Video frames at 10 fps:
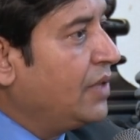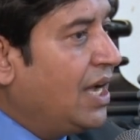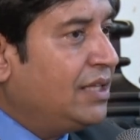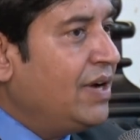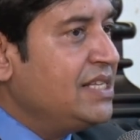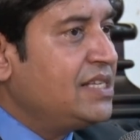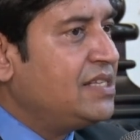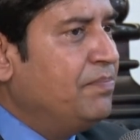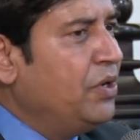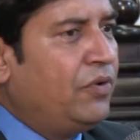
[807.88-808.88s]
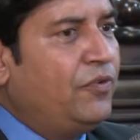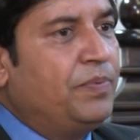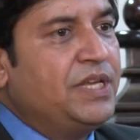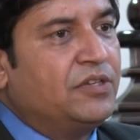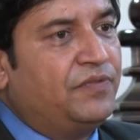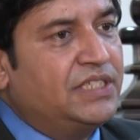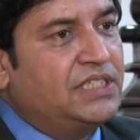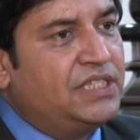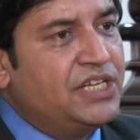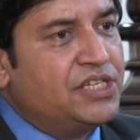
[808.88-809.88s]
Otherwise, it's a beautiful piece of
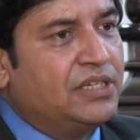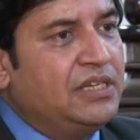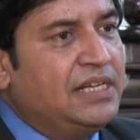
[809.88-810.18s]
legislation